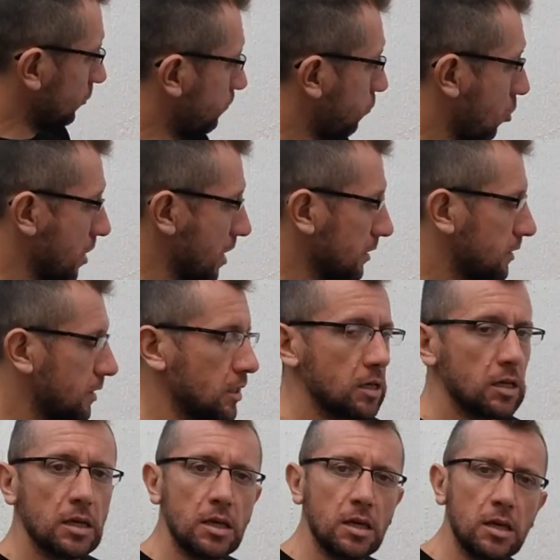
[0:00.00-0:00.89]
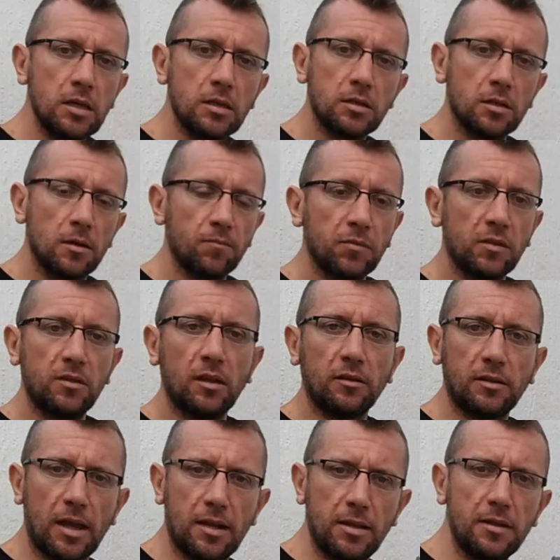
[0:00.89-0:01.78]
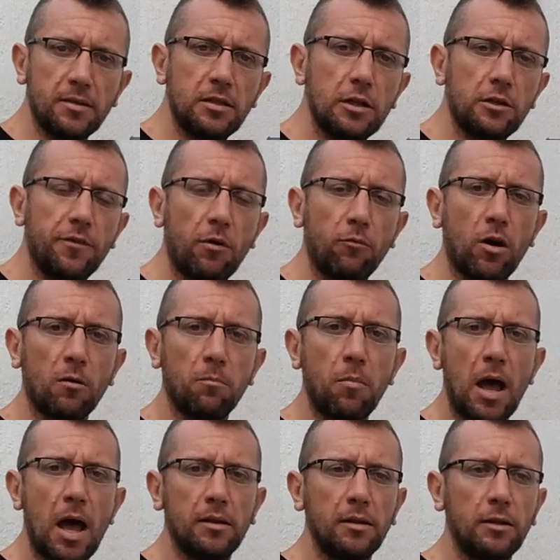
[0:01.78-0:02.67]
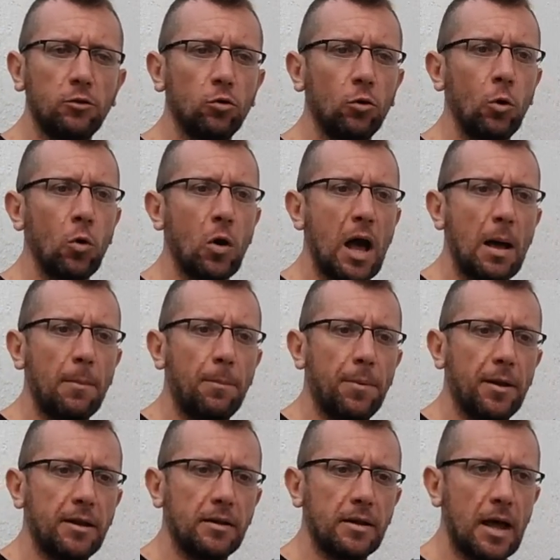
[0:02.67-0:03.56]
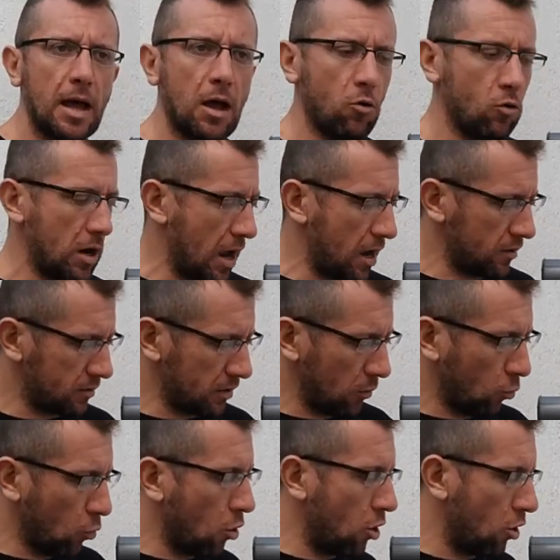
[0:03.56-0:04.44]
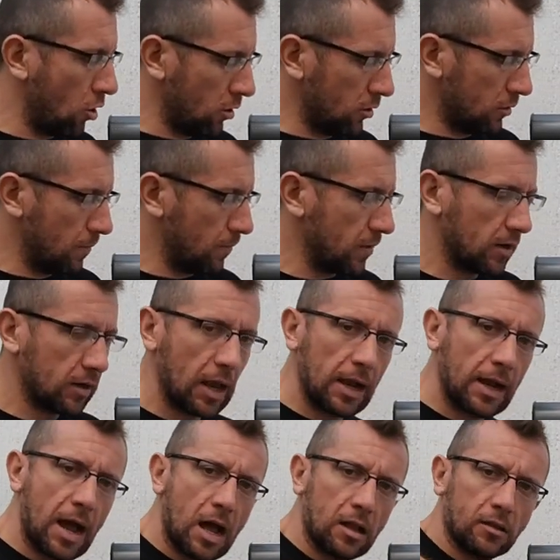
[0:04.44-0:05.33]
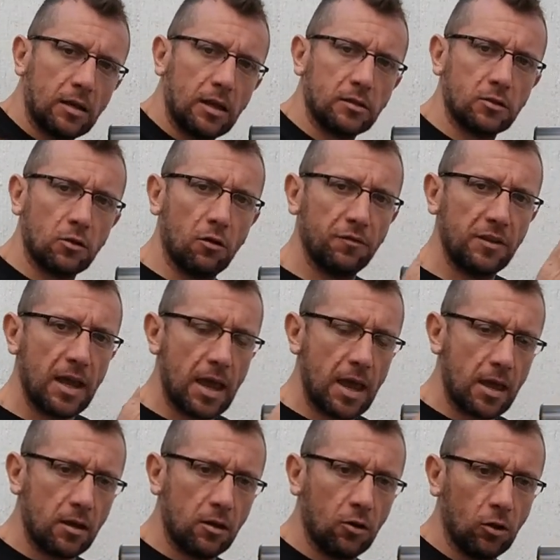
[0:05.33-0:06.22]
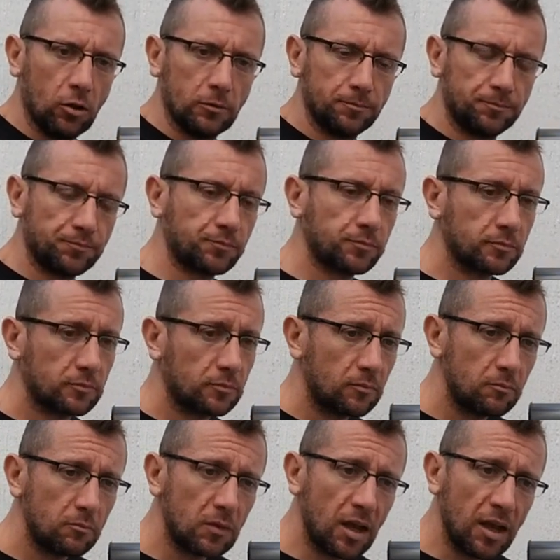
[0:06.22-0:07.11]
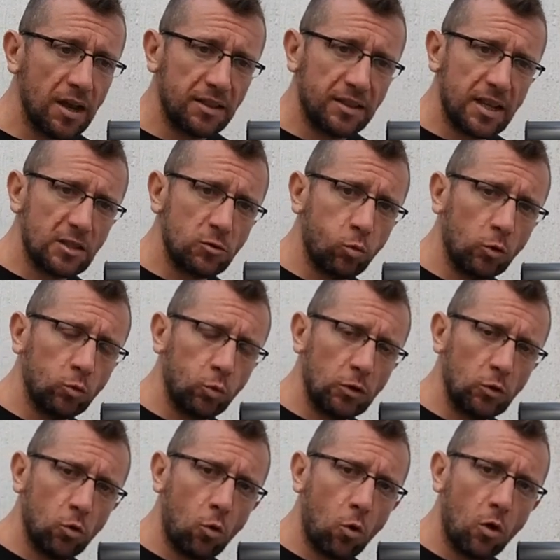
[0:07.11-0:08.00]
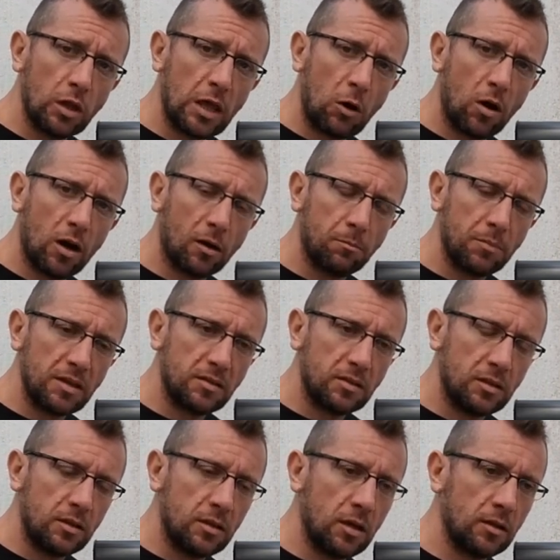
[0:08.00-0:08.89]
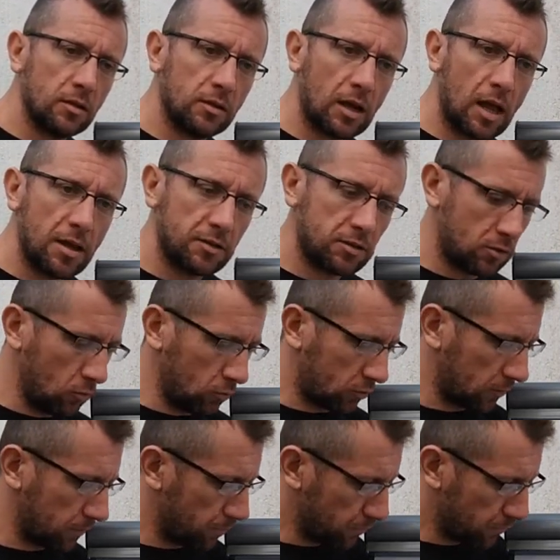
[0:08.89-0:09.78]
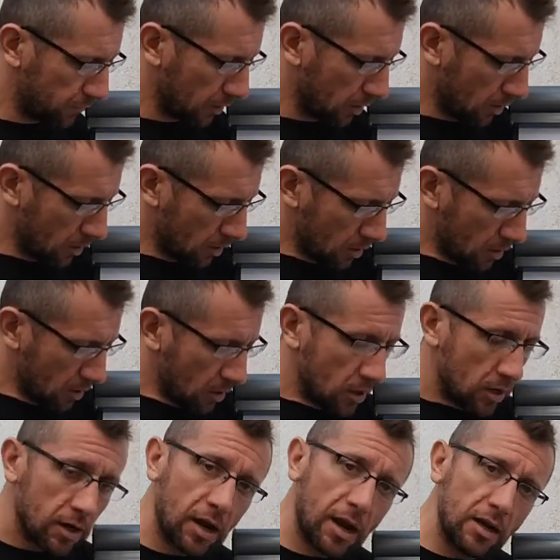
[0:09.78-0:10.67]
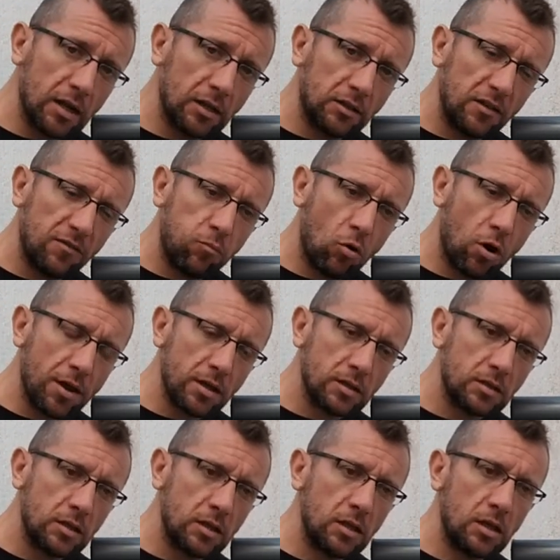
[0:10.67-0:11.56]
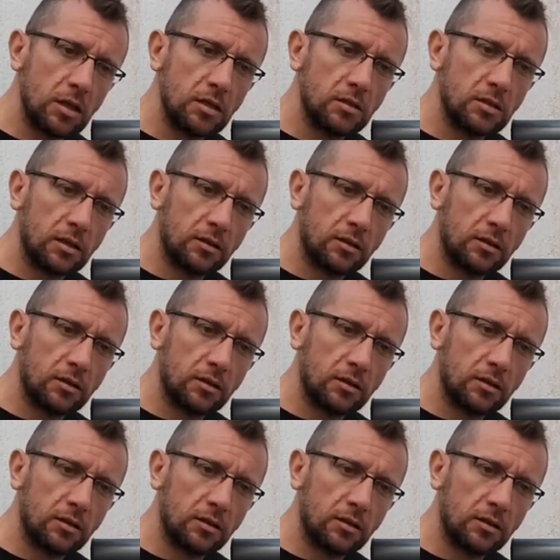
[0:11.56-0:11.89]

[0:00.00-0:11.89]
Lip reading: buoyancy is the tendency of our body to go up and down as a wall, regardless of the angle. And that's what we do with our BCD and dry suit. Relative buoyancy is the